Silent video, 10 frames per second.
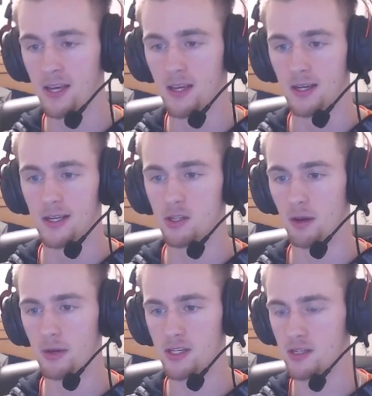So I'm
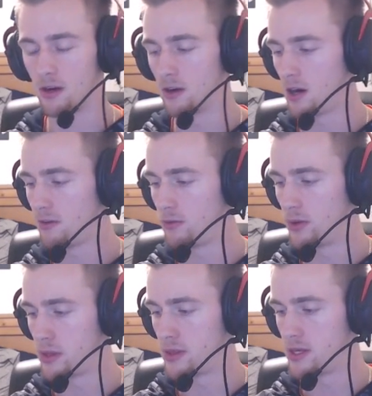going to start off
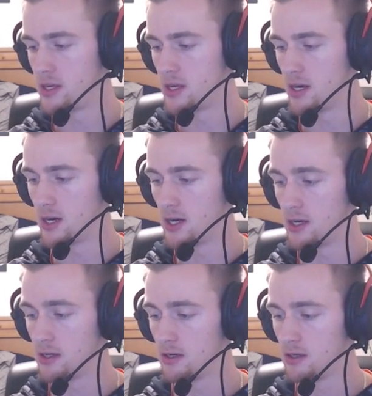with the
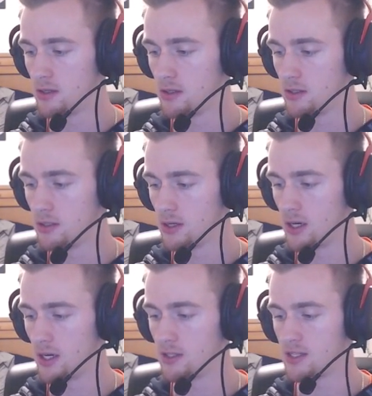
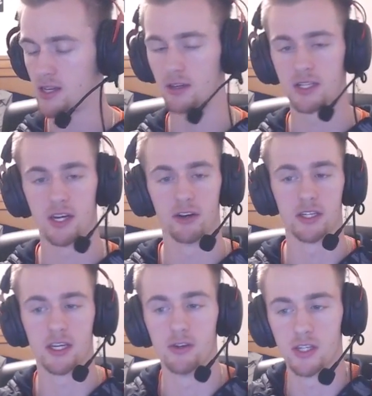SteelSeries
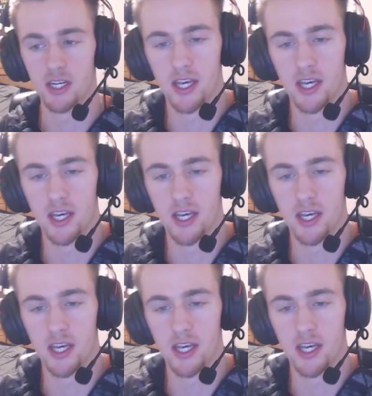QCK